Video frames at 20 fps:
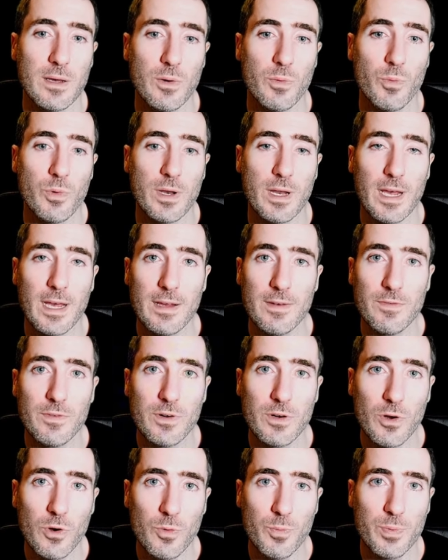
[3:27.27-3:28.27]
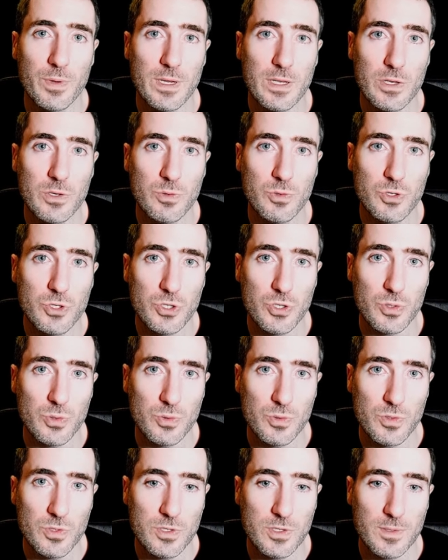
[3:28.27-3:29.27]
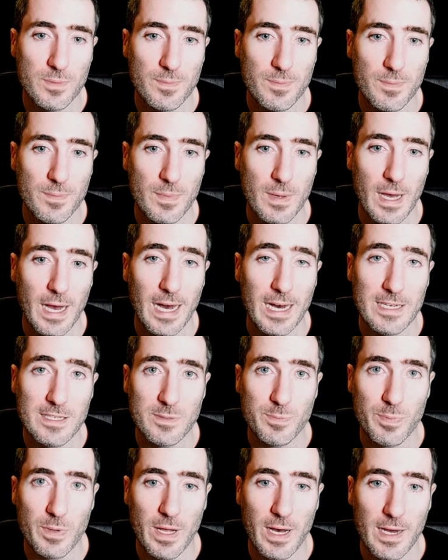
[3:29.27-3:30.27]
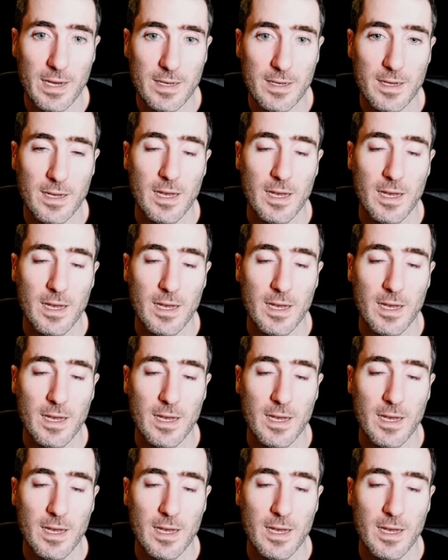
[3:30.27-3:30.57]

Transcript: whatever opening you choose as black,